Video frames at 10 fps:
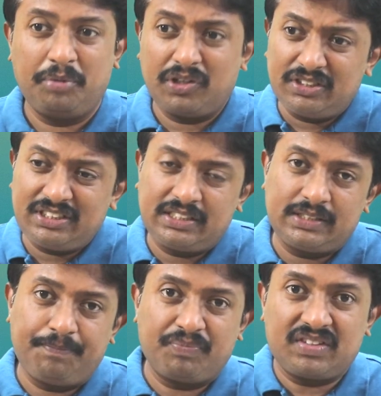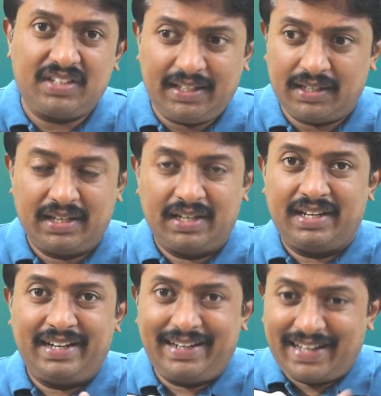because
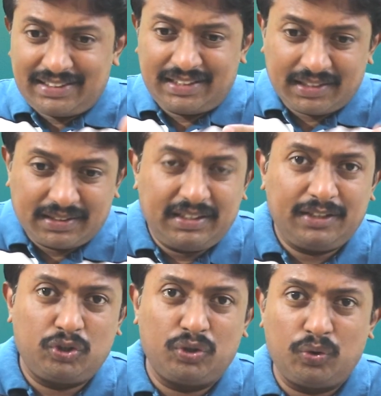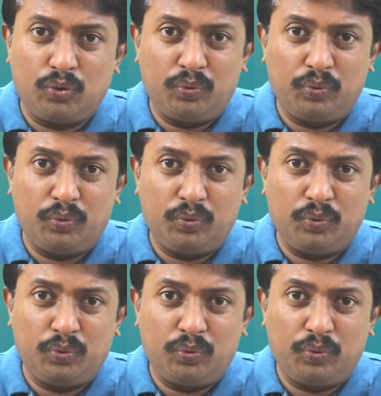it has nothing to do